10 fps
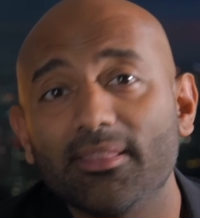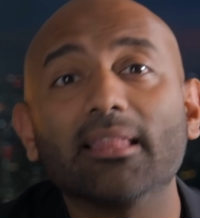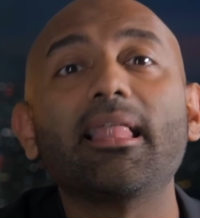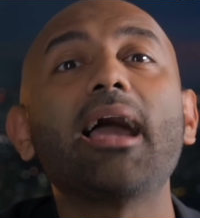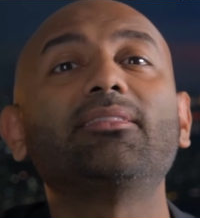
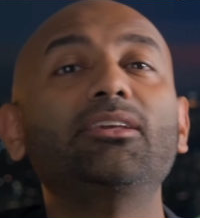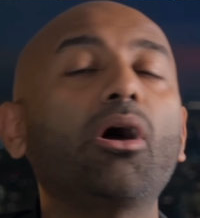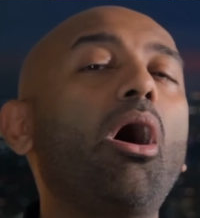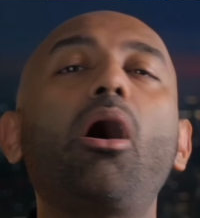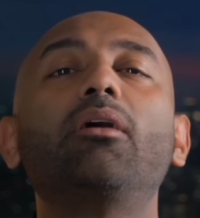They lack
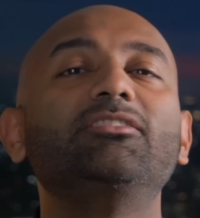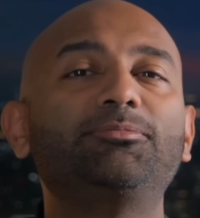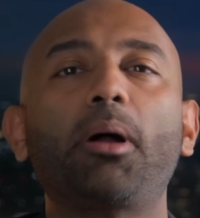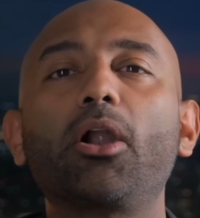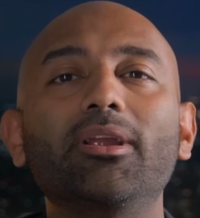the
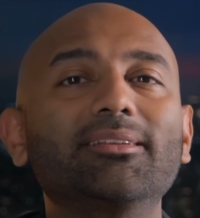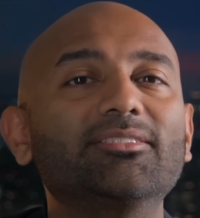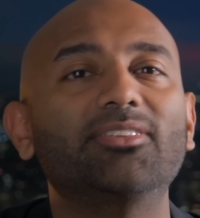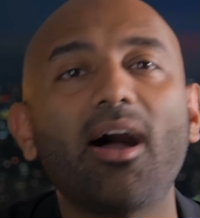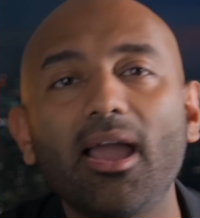awe-inspiring
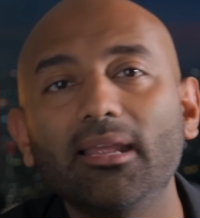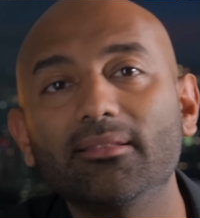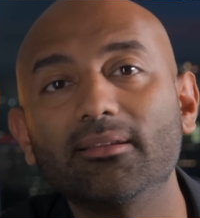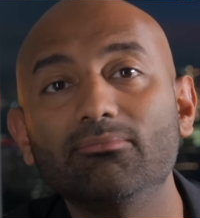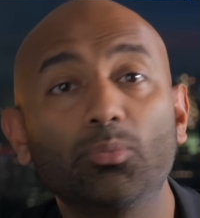
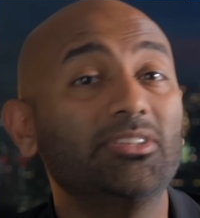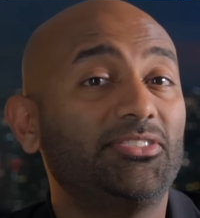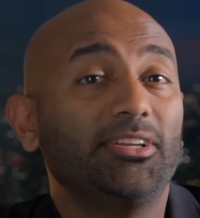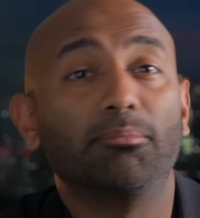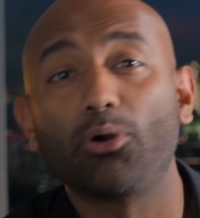design that we
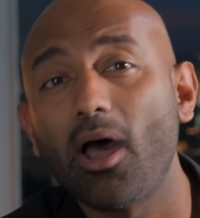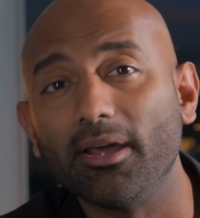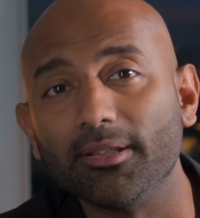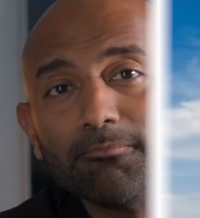see abroad.